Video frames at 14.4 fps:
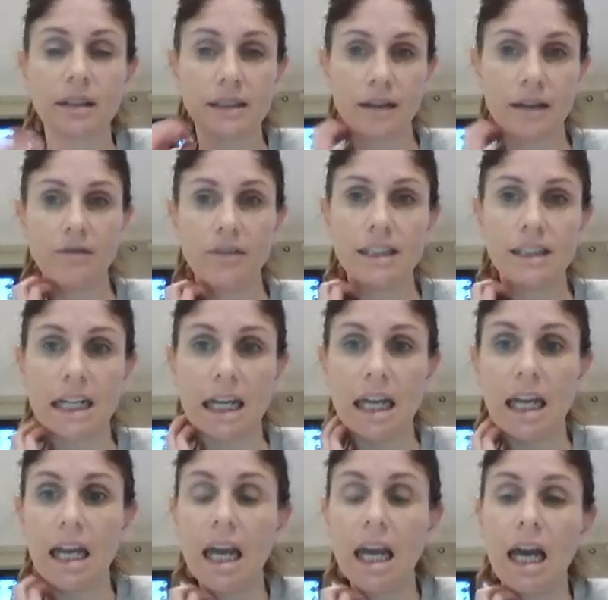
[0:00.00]
That's helpful, isn't it?
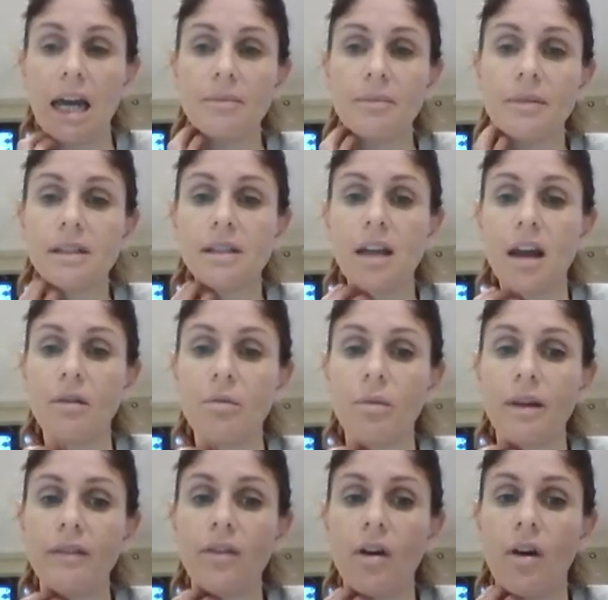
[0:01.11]
So
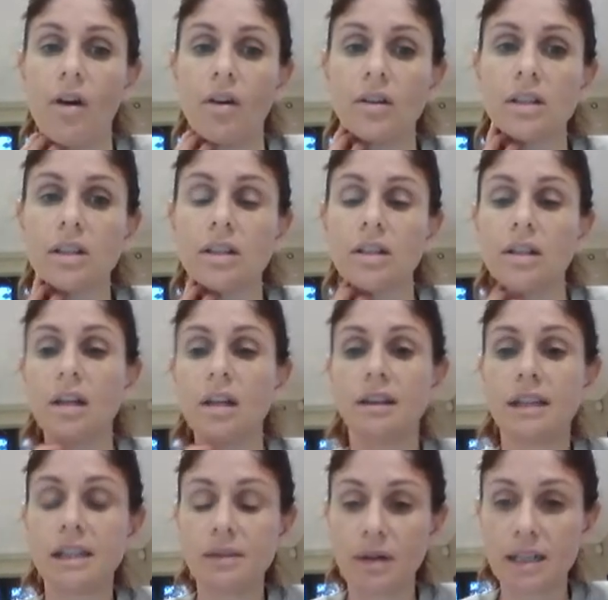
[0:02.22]
we've got
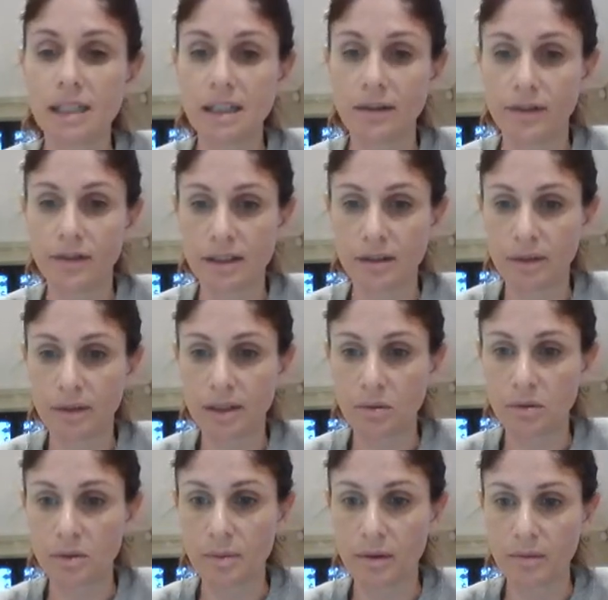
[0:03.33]
this word difference that we
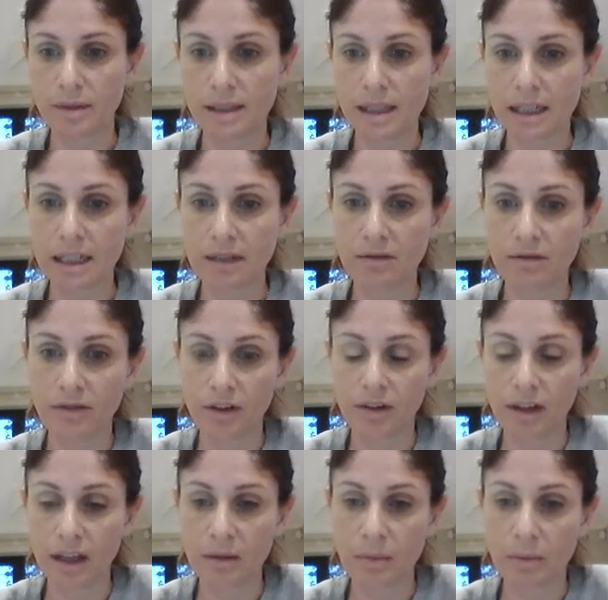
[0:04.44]
talked about. We said didn't fit
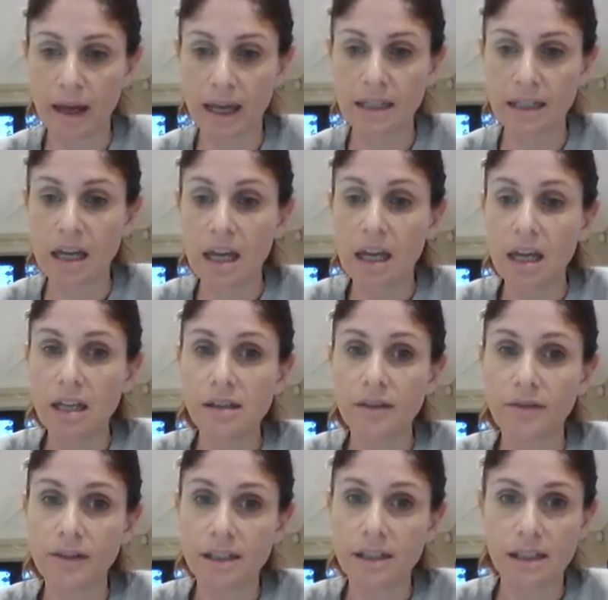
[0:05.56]
on the other page.
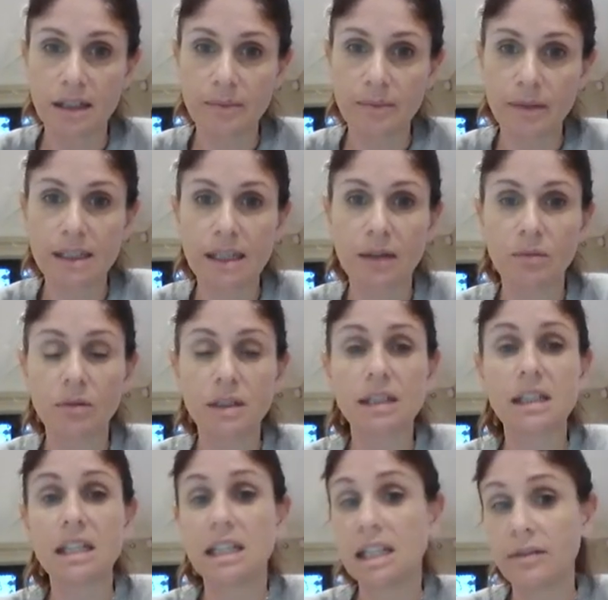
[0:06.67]
So for instance, I might say, what
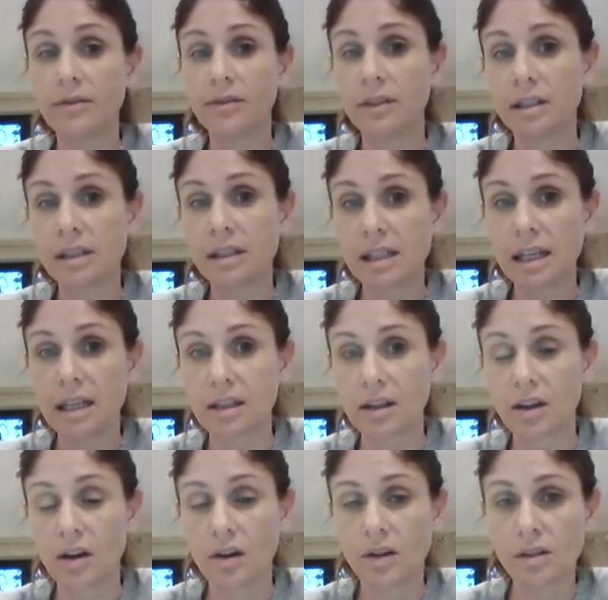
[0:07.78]
is the difference in the
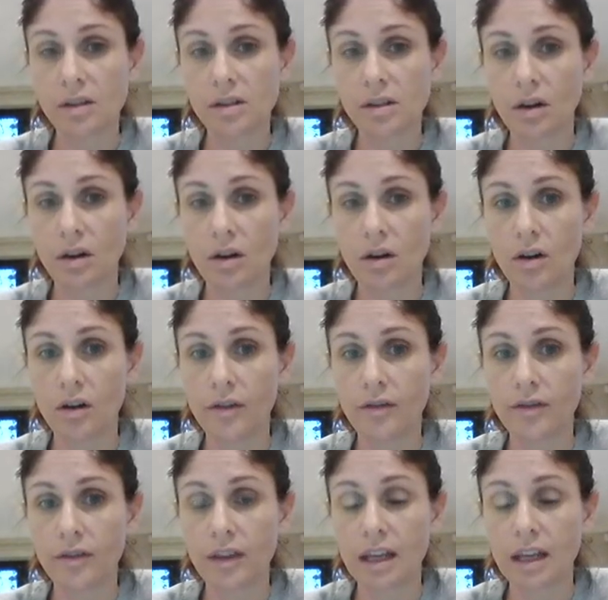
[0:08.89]
cost
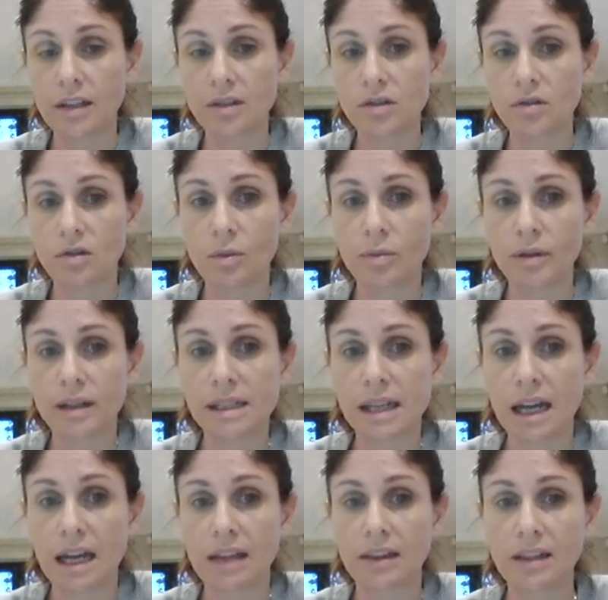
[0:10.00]
of the strawberries
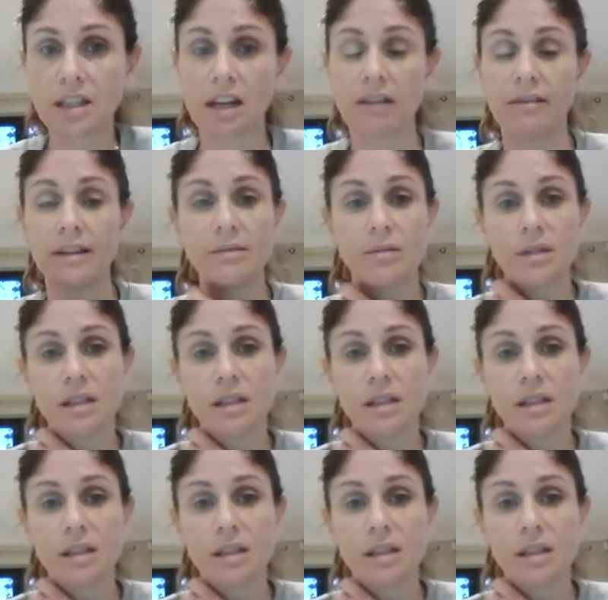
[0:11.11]
and the cherries?